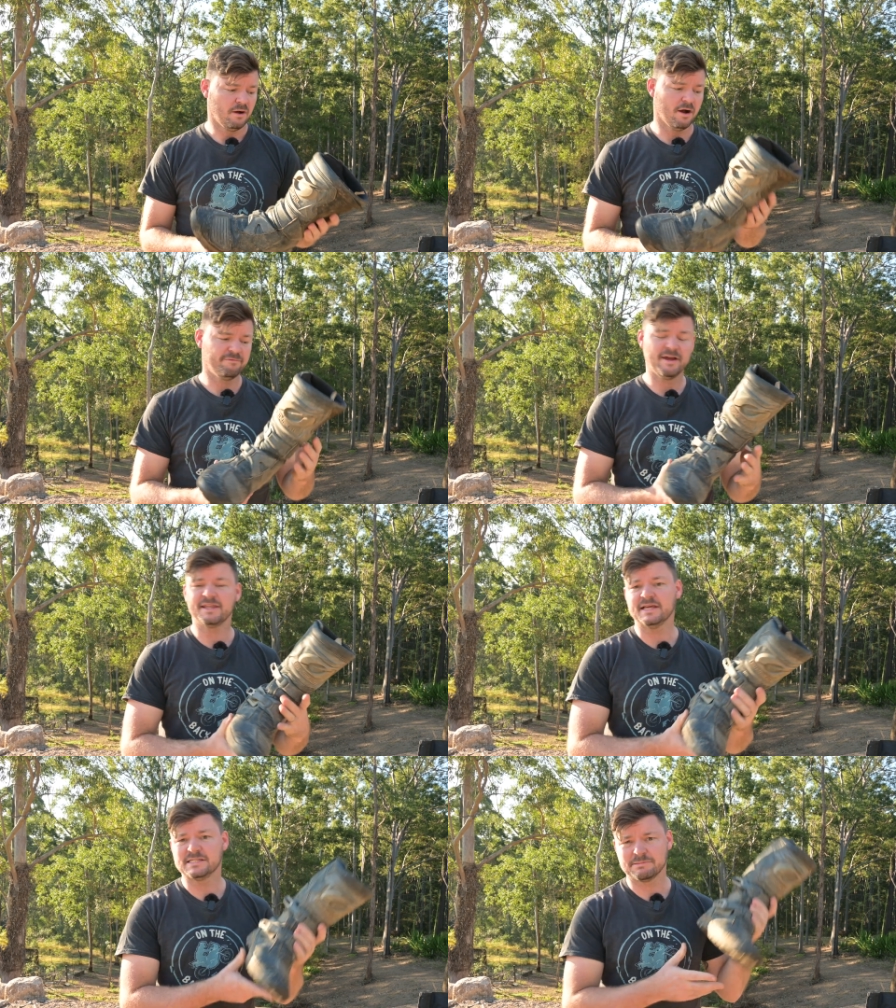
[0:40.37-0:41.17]
I
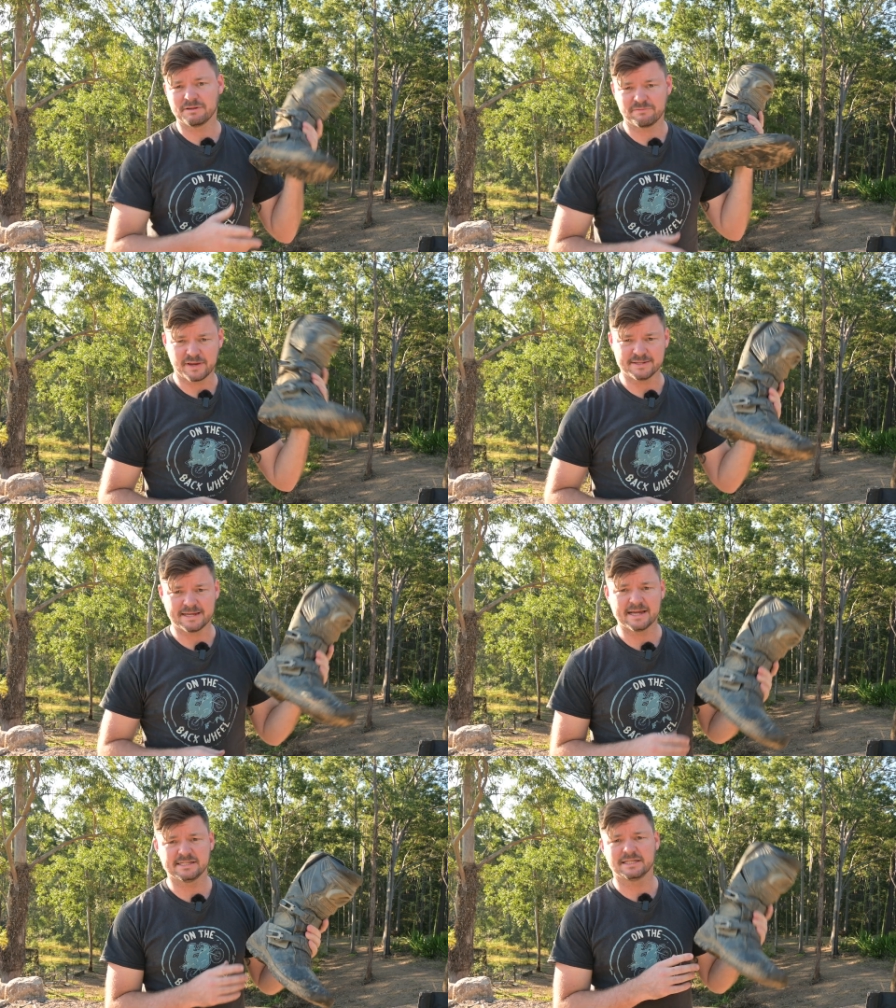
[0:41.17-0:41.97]
found these to be
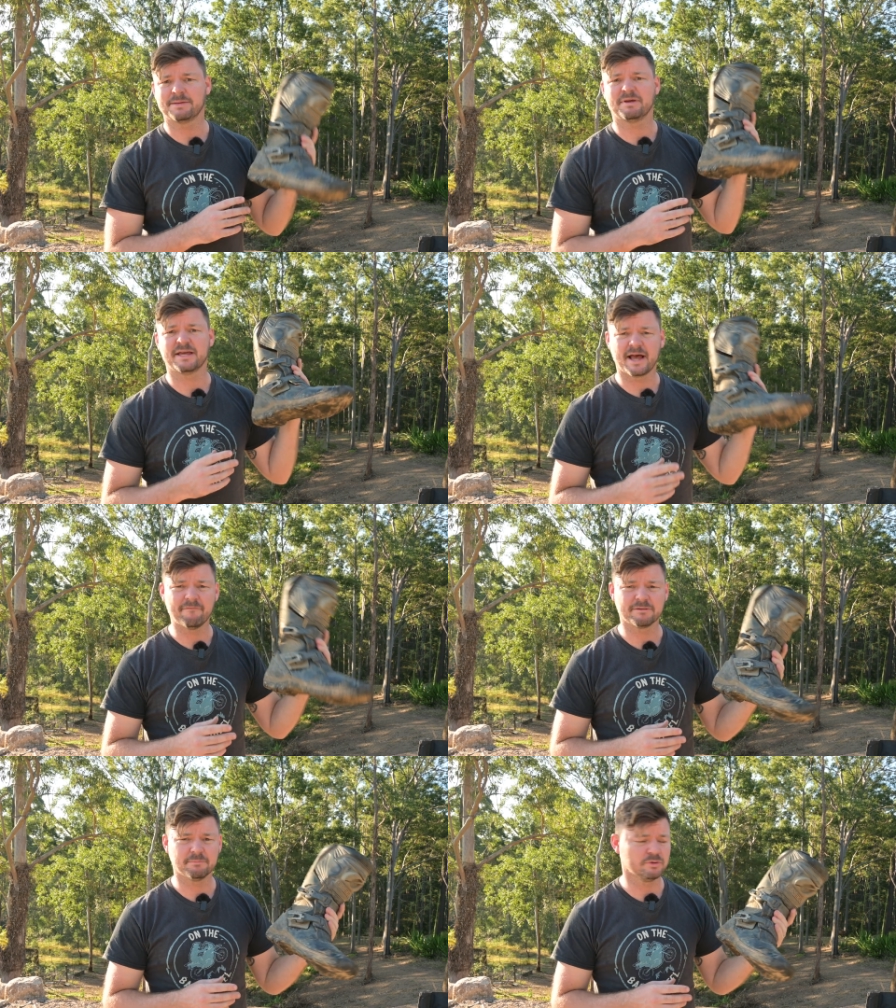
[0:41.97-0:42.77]
fantastic. They've been
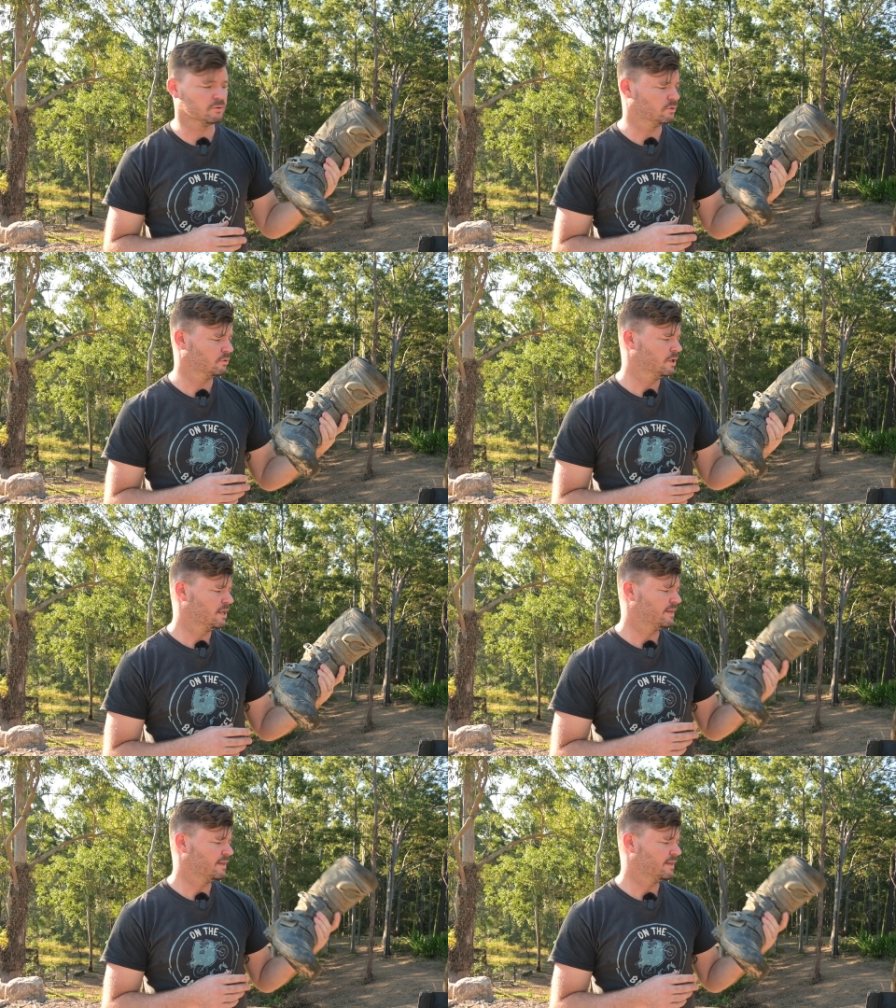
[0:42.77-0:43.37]
comfortable,